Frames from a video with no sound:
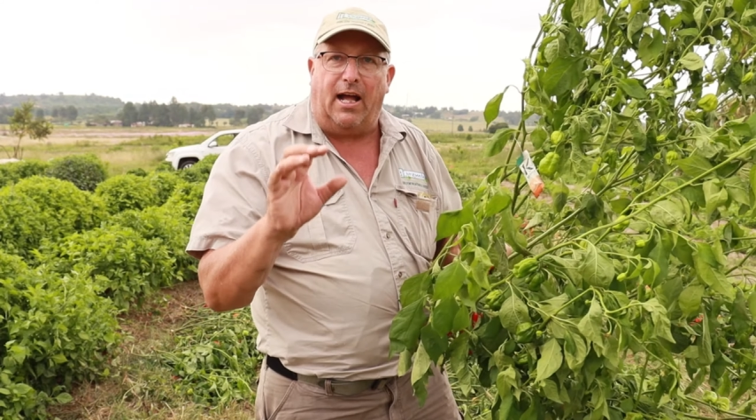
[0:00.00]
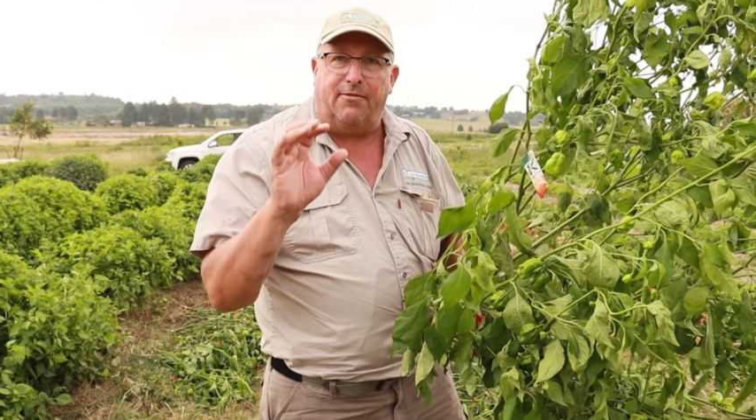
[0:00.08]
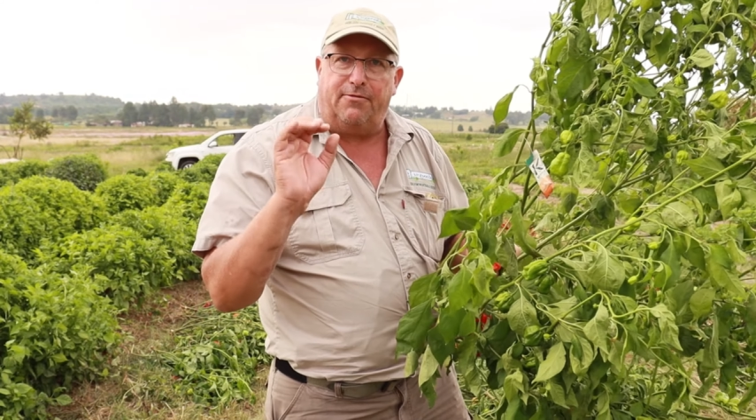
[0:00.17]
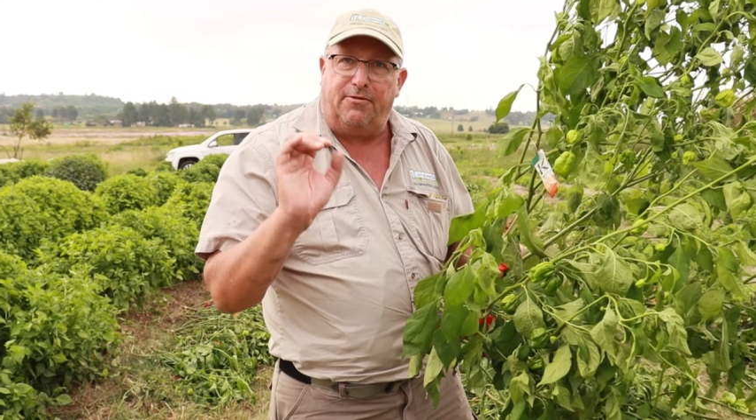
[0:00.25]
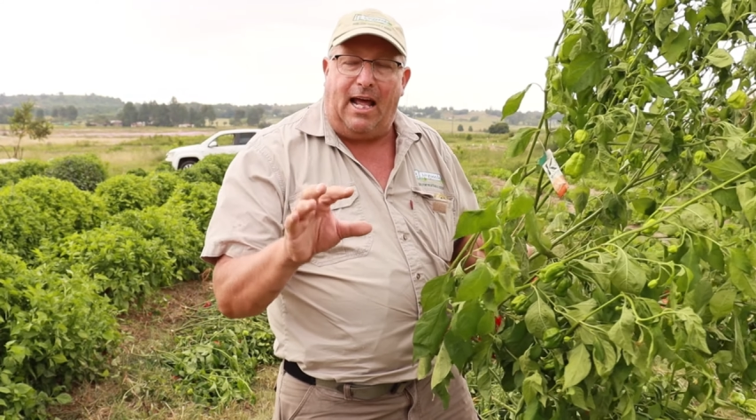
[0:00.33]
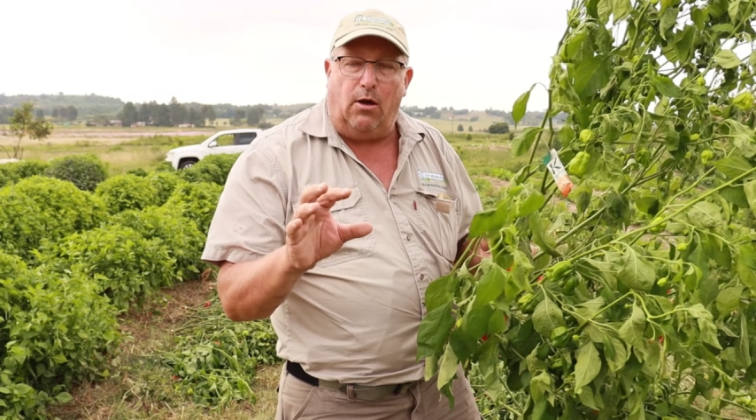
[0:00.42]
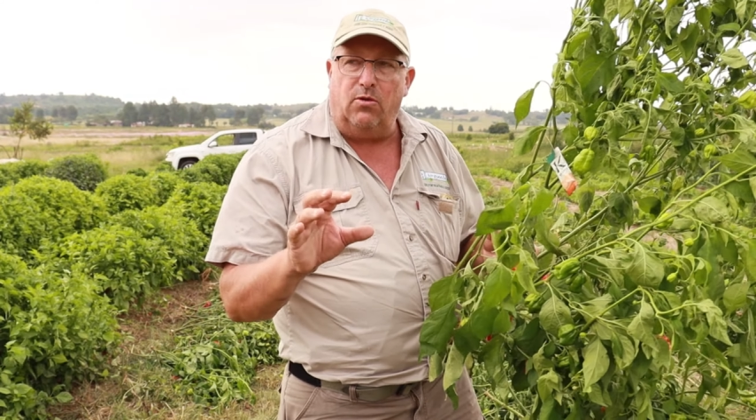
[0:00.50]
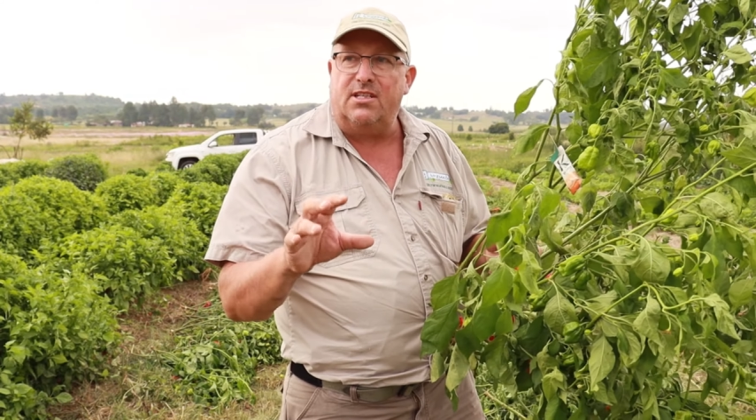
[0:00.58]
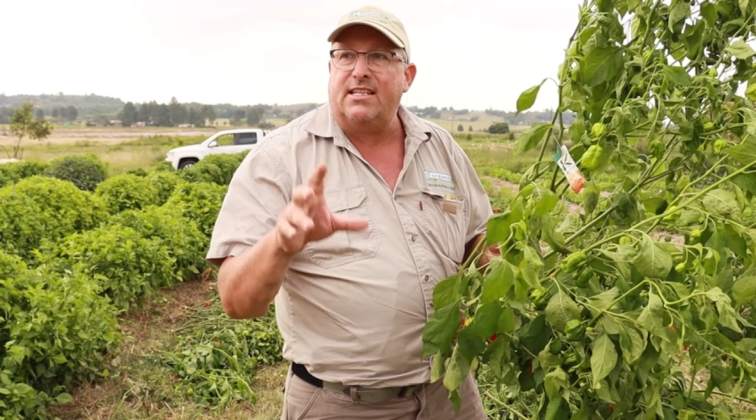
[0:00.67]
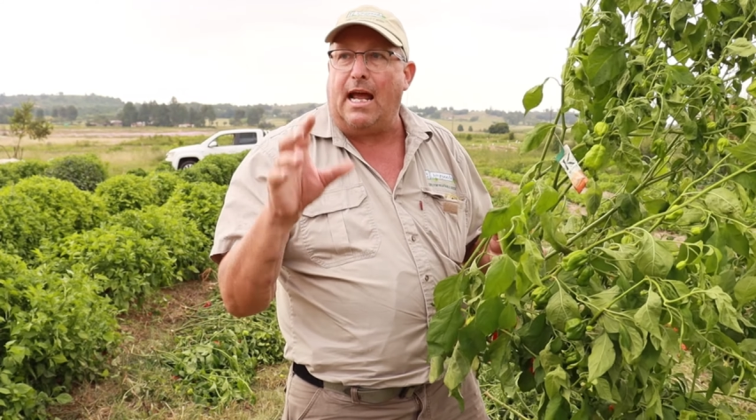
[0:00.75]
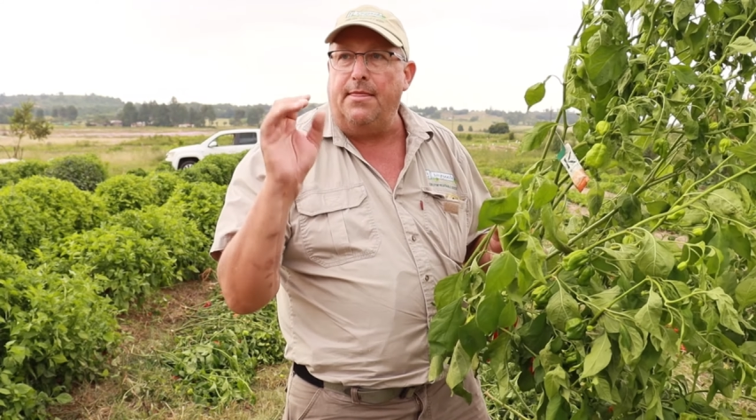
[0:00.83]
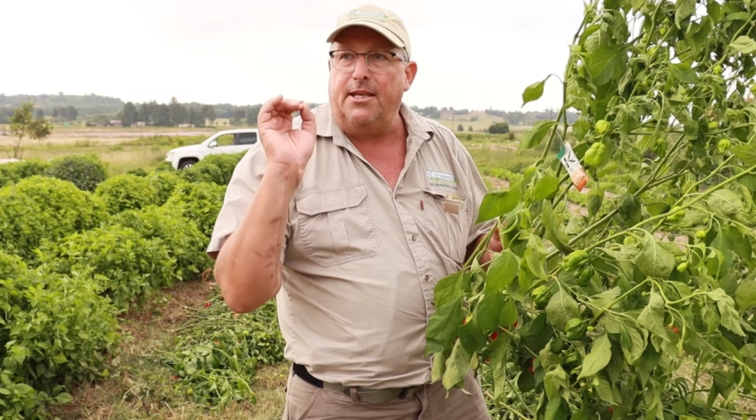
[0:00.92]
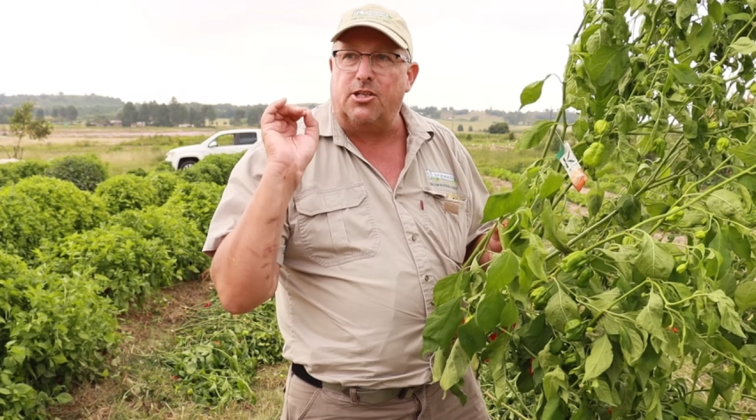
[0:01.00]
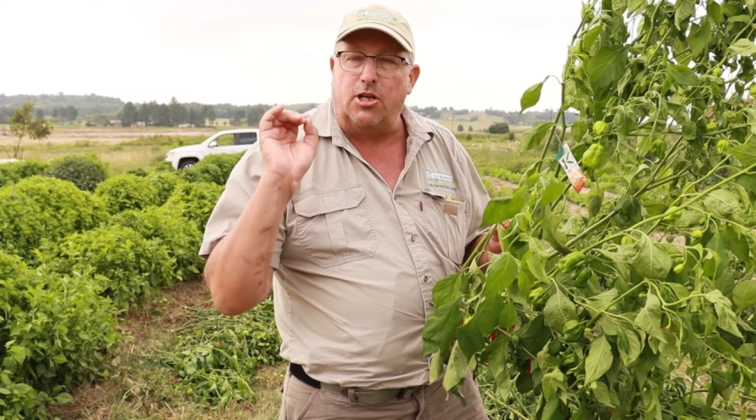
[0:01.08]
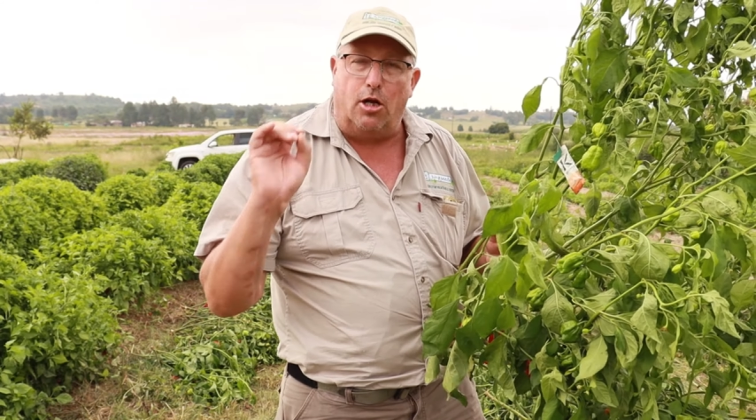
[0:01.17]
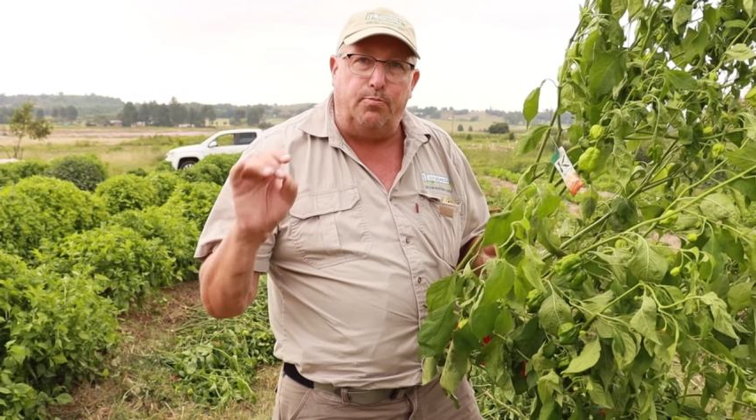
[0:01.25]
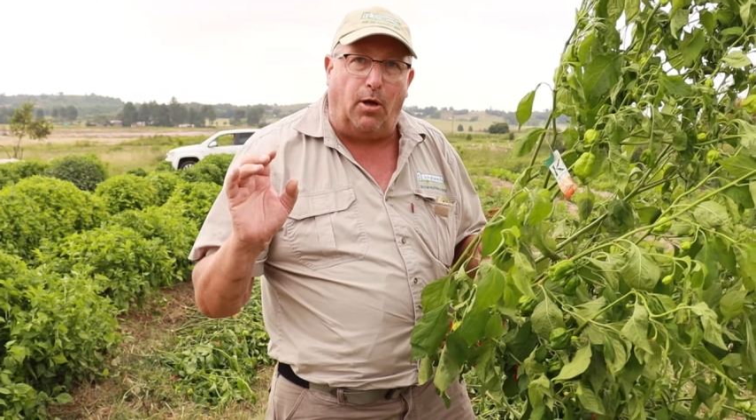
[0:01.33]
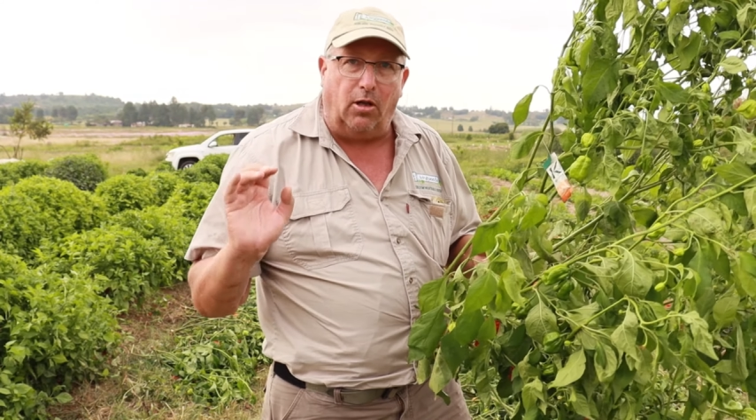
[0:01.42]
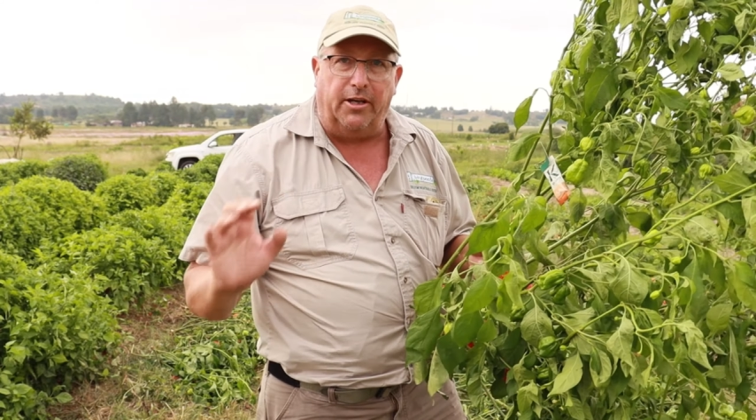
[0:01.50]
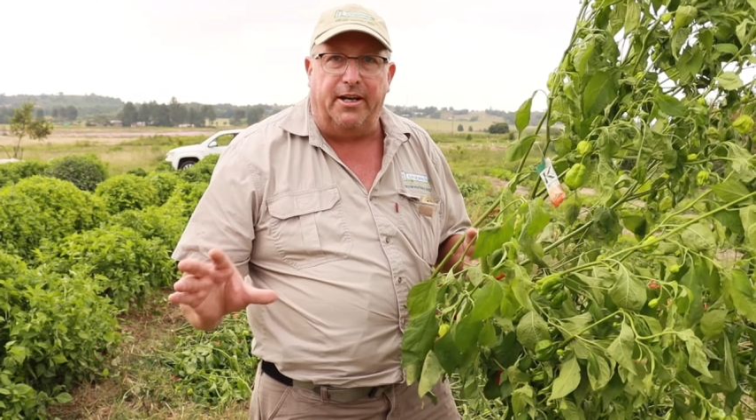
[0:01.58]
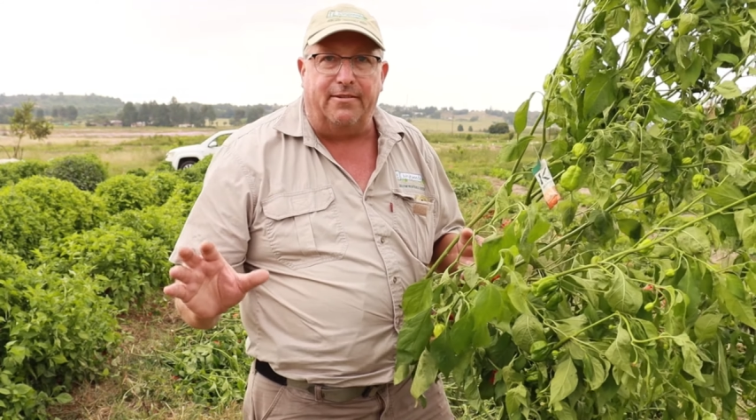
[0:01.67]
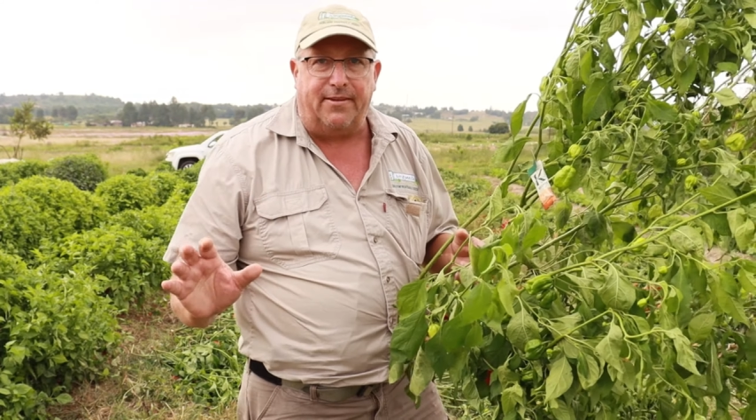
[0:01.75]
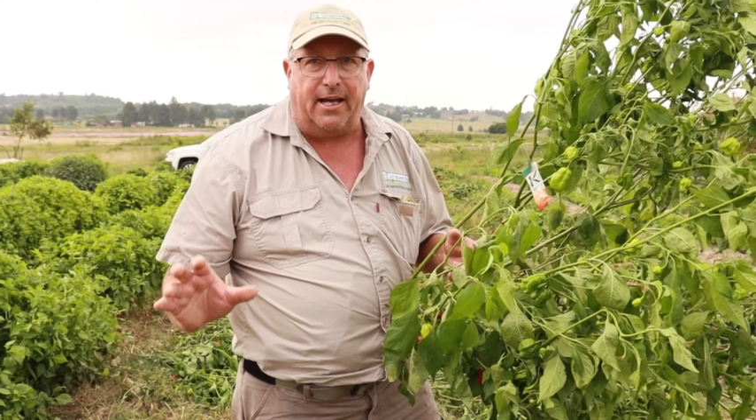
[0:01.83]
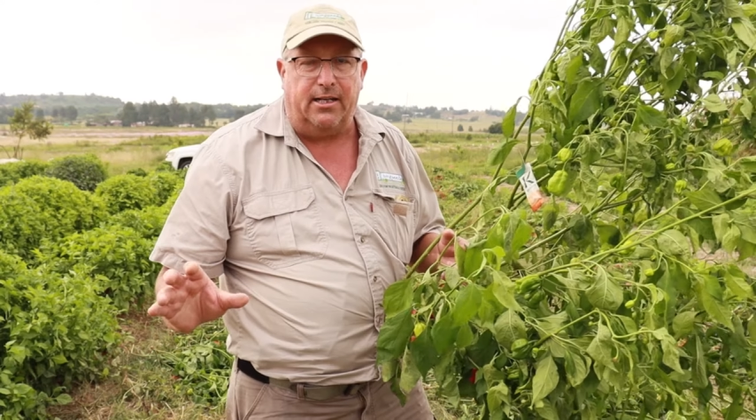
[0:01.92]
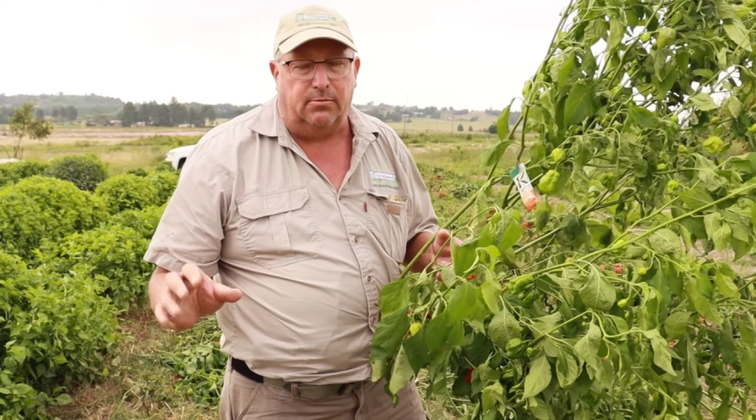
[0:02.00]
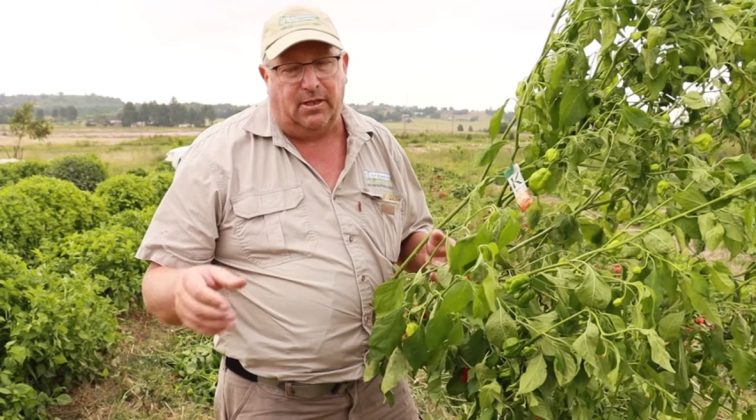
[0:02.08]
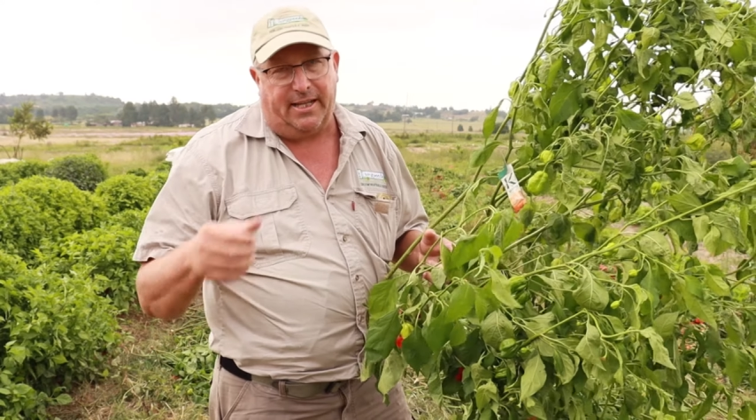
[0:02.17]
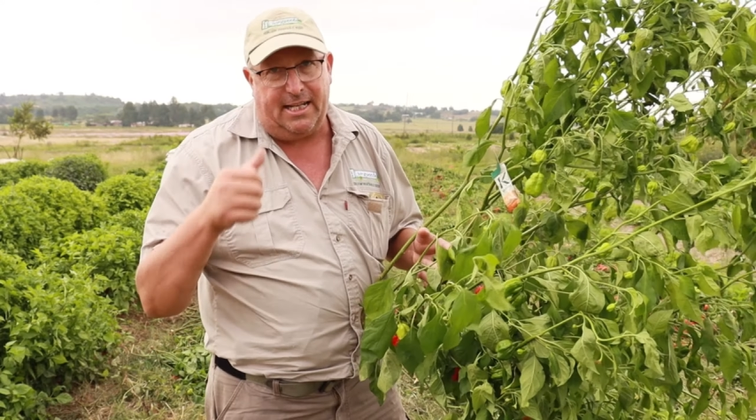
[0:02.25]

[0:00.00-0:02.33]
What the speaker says: flowers and there's no pollen available.